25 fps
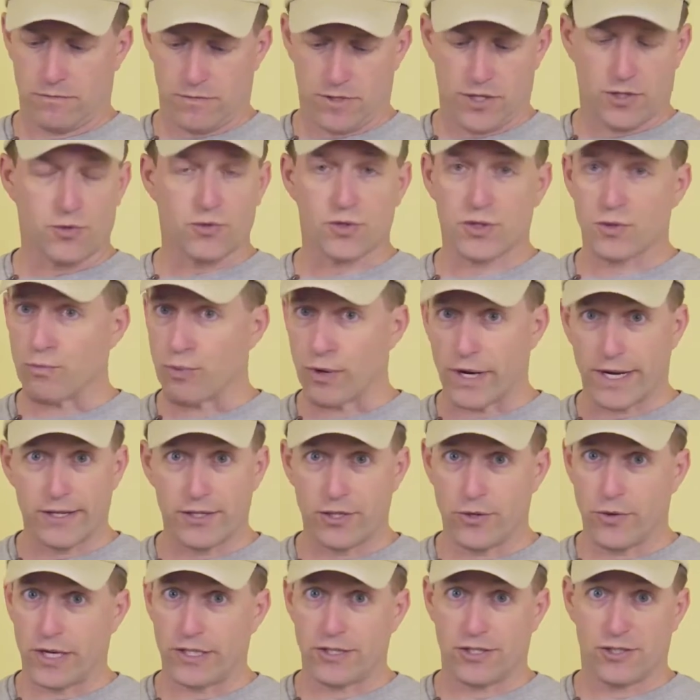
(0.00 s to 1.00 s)
This one's brand
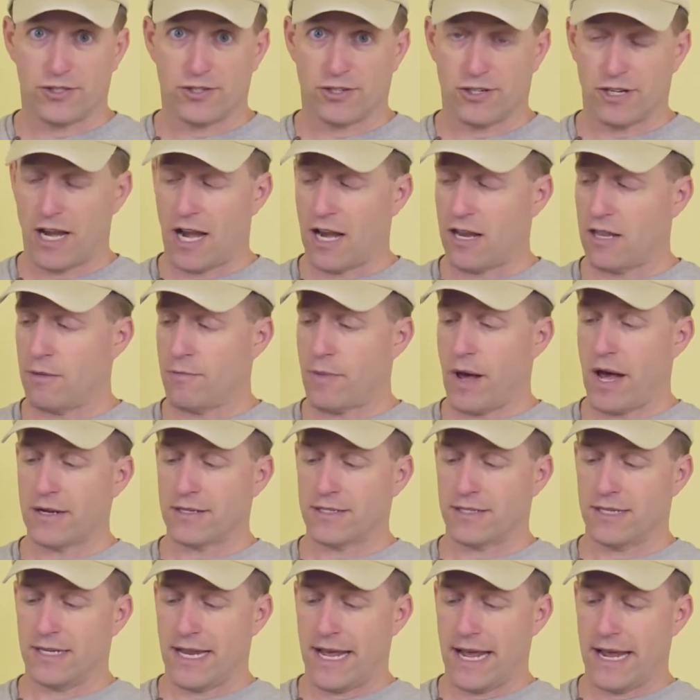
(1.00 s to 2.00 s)
new. I just took it out of the
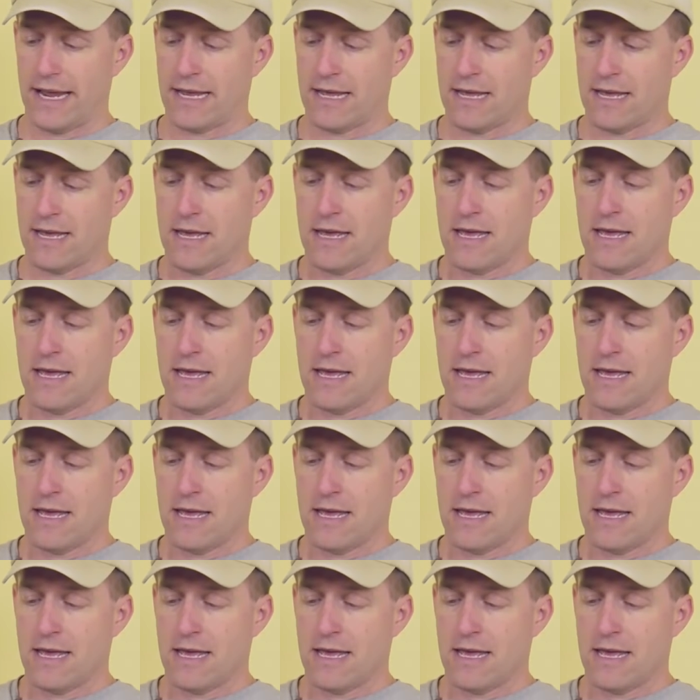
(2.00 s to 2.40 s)
box today.